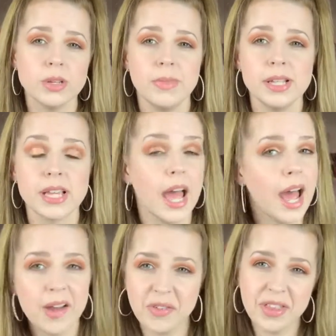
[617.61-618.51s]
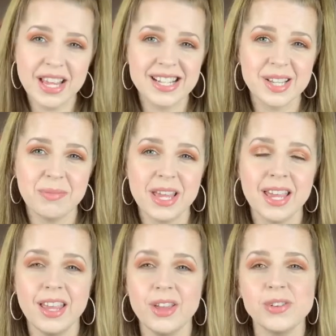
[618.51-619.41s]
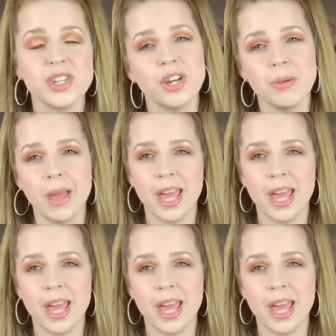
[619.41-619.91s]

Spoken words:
It means everything to me. YouTube